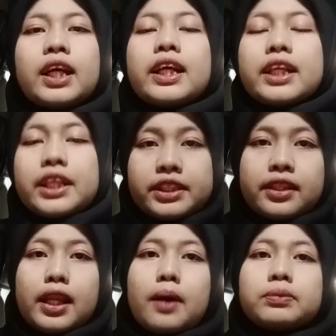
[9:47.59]

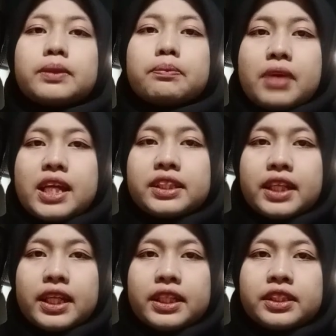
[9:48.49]
Islam's
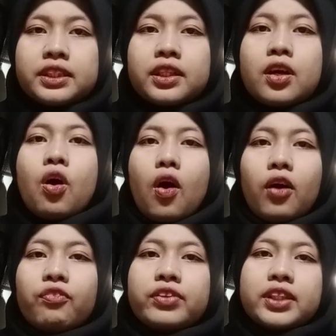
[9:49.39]
message of
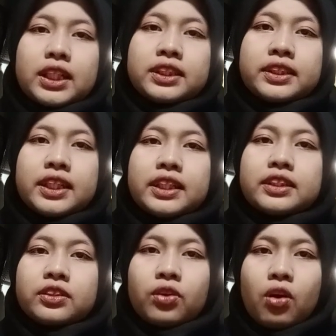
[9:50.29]
justice
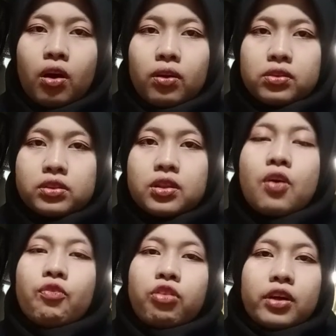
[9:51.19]
calls
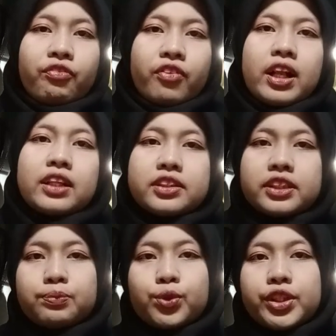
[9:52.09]
for fair
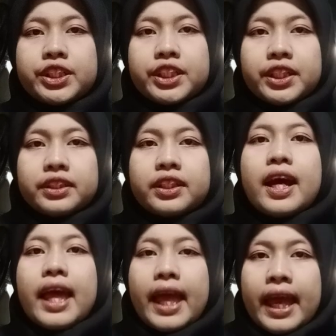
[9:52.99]
distribution
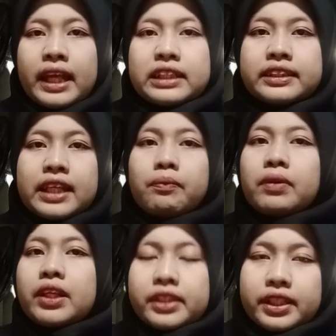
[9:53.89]
and
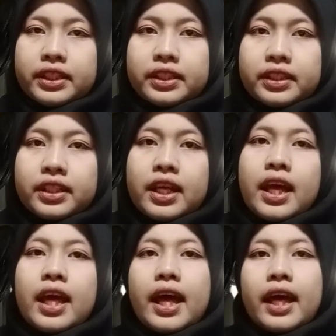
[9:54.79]
stability,
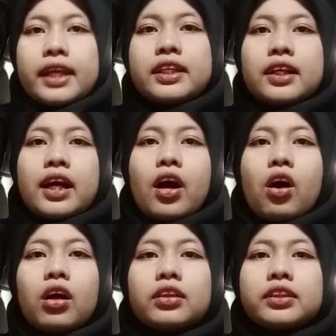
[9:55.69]
and the
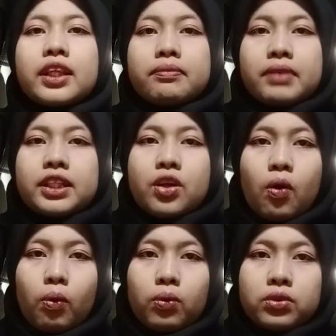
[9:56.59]
ultimate
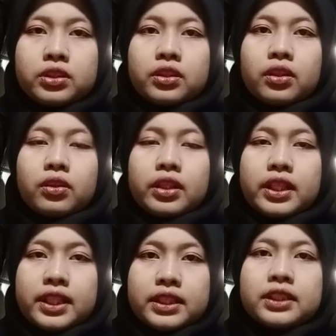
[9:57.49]
goal
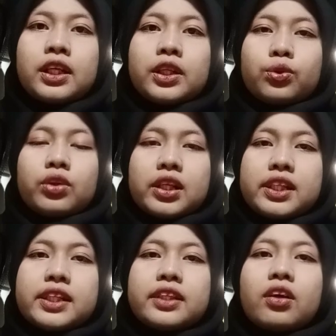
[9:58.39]
is to
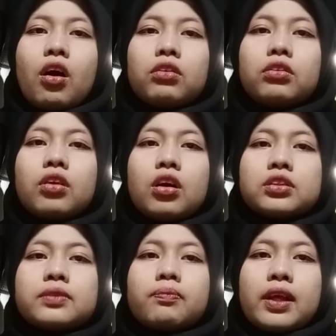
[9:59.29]
earn Allah's
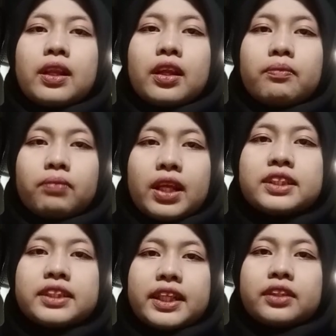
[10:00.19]

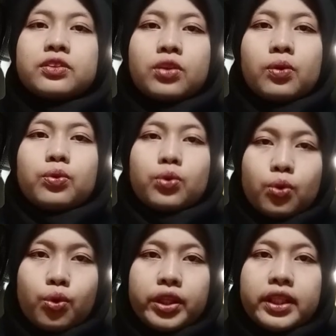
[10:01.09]
blessing through
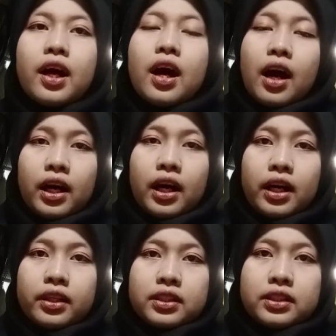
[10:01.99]
good,
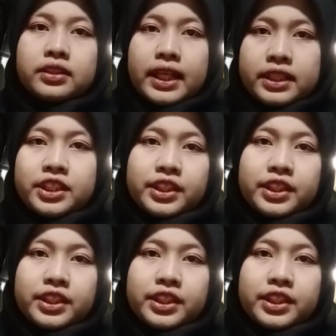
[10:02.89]
honest action.